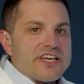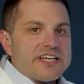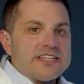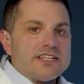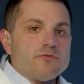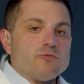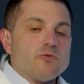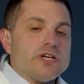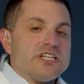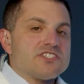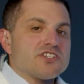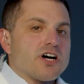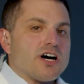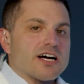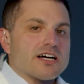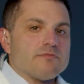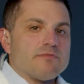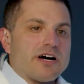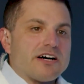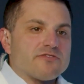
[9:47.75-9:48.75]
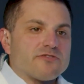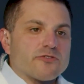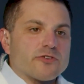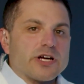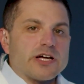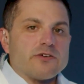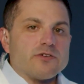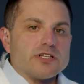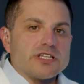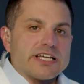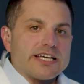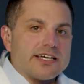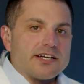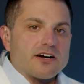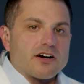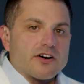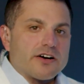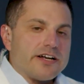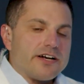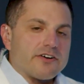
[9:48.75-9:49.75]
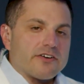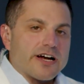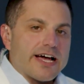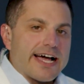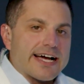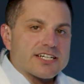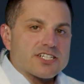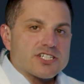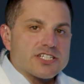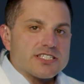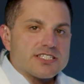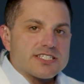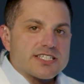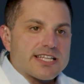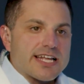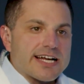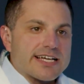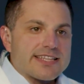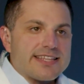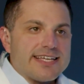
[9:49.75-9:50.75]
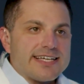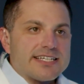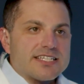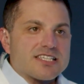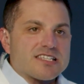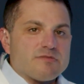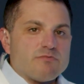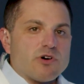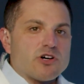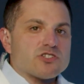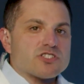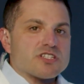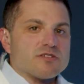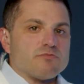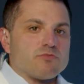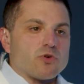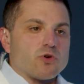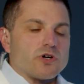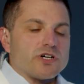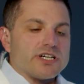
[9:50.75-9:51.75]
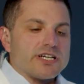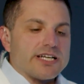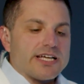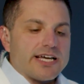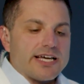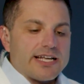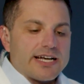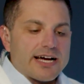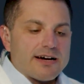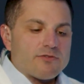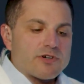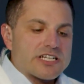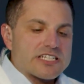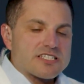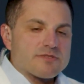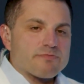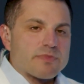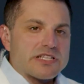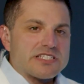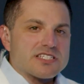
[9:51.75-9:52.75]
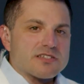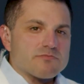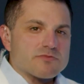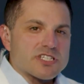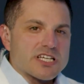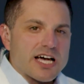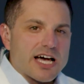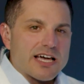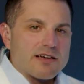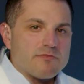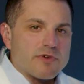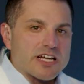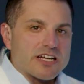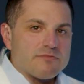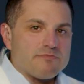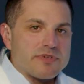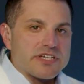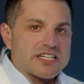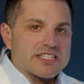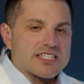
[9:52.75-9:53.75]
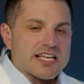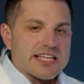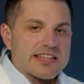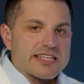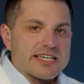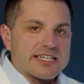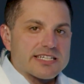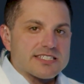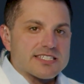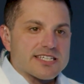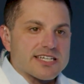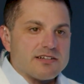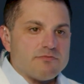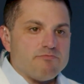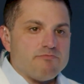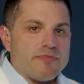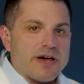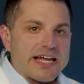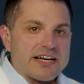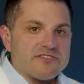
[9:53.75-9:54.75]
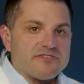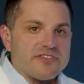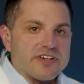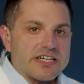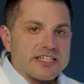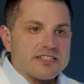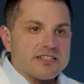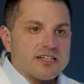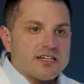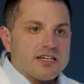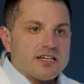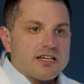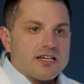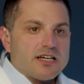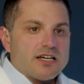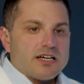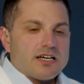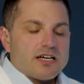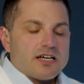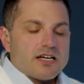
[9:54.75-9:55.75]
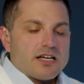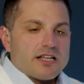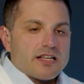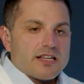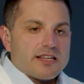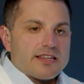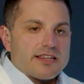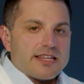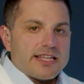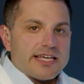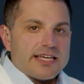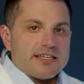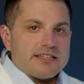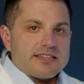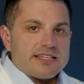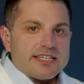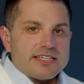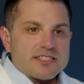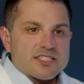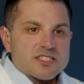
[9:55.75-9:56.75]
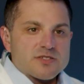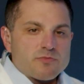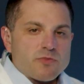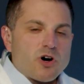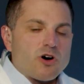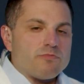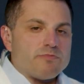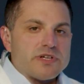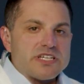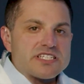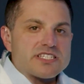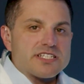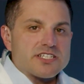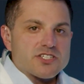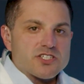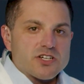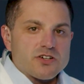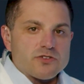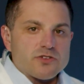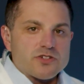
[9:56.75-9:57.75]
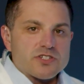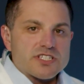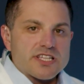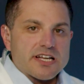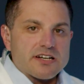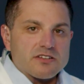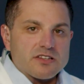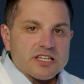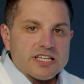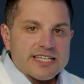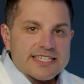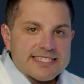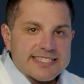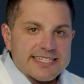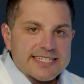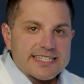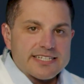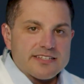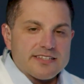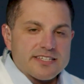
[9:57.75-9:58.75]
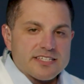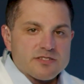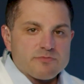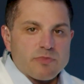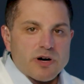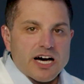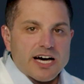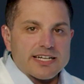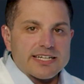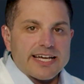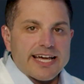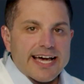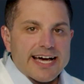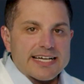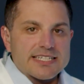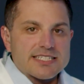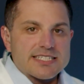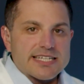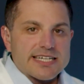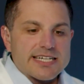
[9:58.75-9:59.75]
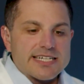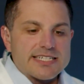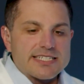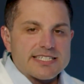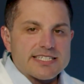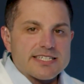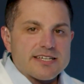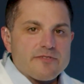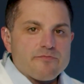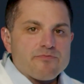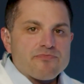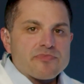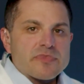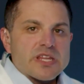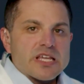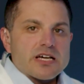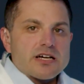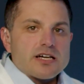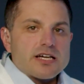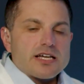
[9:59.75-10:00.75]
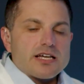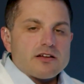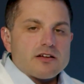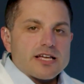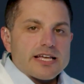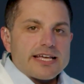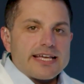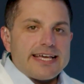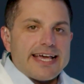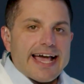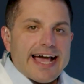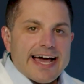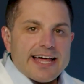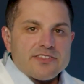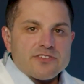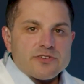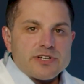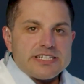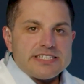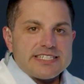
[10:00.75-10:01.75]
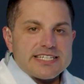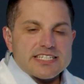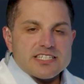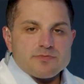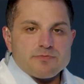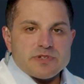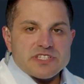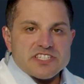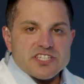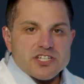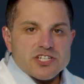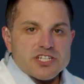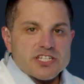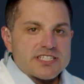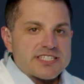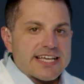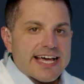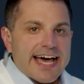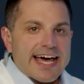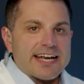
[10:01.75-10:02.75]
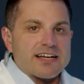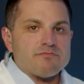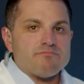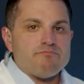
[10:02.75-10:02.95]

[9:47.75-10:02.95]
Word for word: thing that we talk about frequently in our interactions that I think is the most important, and I want to spend some time on it because I think it's going to benefit the small business owners that are listening to this podcast, is gathering disposition data